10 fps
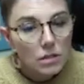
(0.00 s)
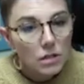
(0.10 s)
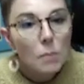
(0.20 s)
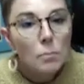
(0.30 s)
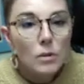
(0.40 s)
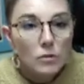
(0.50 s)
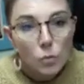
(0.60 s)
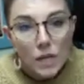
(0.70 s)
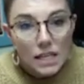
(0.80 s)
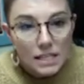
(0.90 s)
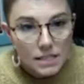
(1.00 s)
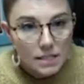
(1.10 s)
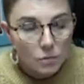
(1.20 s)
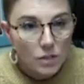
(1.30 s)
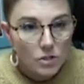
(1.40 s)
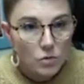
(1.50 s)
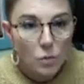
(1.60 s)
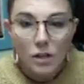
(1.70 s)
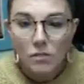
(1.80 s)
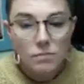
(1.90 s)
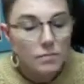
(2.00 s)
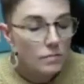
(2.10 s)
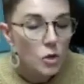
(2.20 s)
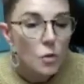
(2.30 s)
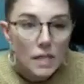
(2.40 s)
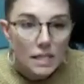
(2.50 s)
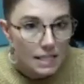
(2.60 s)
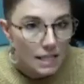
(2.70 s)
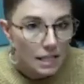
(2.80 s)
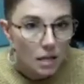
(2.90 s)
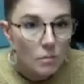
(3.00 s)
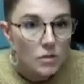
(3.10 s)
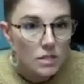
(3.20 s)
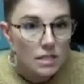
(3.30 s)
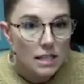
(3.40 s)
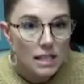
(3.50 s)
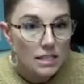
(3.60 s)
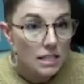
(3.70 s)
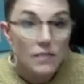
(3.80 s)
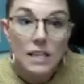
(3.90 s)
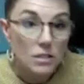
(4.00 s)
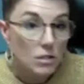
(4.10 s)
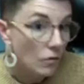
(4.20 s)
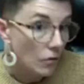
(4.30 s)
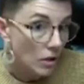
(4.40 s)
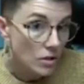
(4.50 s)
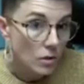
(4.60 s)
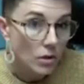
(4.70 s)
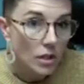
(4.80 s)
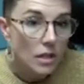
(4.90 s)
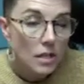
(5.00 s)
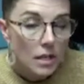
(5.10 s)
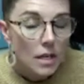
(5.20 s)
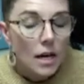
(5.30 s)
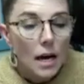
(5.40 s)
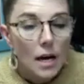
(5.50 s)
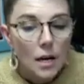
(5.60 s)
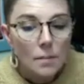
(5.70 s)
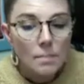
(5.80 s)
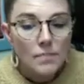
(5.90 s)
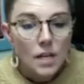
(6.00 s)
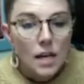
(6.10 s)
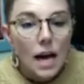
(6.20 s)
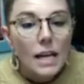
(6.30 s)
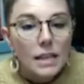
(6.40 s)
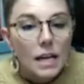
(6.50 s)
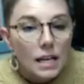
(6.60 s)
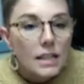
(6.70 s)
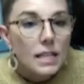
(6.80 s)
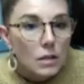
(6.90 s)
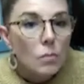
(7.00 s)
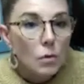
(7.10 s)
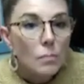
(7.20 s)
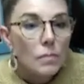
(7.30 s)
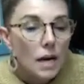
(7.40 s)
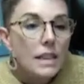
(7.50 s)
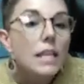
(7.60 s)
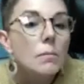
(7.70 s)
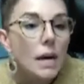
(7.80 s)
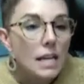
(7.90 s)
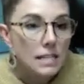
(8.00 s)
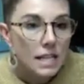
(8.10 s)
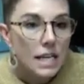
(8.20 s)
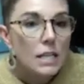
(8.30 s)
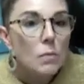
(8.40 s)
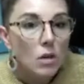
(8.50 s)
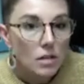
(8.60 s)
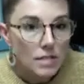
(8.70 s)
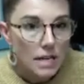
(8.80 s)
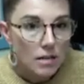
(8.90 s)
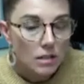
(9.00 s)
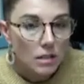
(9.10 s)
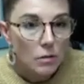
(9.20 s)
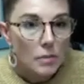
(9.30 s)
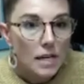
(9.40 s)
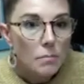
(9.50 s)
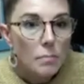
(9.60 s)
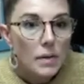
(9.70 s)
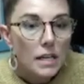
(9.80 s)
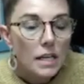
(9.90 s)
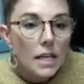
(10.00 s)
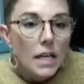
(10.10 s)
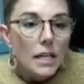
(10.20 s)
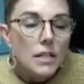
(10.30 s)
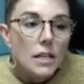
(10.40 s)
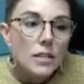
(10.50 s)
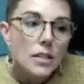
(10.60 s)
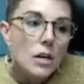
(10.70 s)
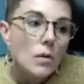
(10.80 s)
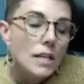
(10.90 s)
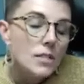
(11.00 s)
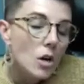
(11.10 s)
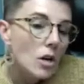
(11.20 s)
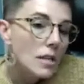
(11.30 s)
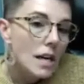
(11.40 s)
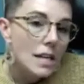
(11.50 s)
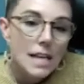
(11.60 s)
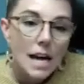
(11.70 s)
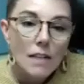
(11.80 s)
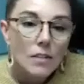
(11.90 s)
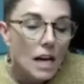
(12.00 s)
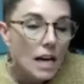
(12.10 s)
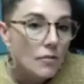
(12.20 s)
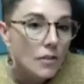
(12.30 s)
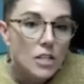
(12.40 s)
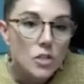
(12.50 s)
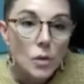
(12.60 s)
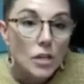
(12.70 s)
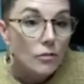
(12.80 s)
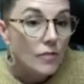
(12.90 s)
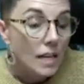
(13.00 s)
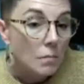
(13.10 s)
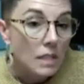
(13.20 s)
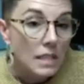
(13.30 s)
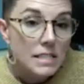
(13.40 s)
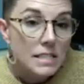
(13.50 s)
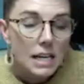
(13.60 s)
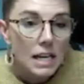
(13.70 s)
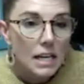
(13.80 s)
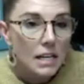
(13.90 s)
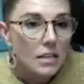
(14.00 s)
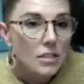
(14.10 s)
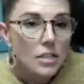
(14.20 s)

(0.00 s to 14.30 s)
couple of weeks, which we're 2 weeks in almost to the Thanksgiving, and so far so good. I think my anxiety will go down a little bit, but it's hard not to have a life and enjoy your families and,